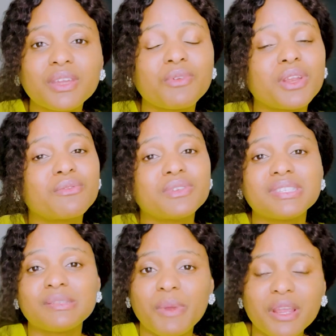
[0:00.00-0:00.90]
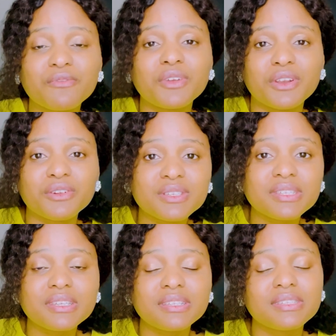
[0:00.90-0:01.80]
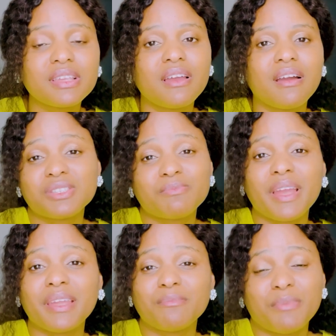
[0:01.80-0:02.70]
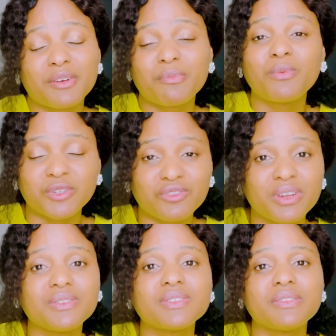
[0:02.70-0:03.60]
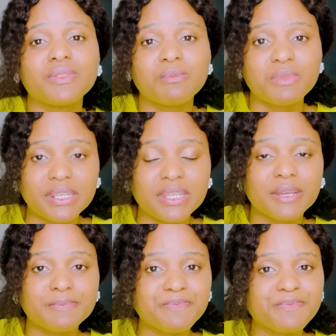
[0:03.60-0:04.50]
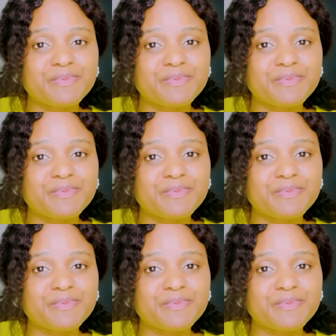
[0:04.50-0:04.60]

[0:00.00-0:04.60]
greater respect for nurses just by better portrayals in the media.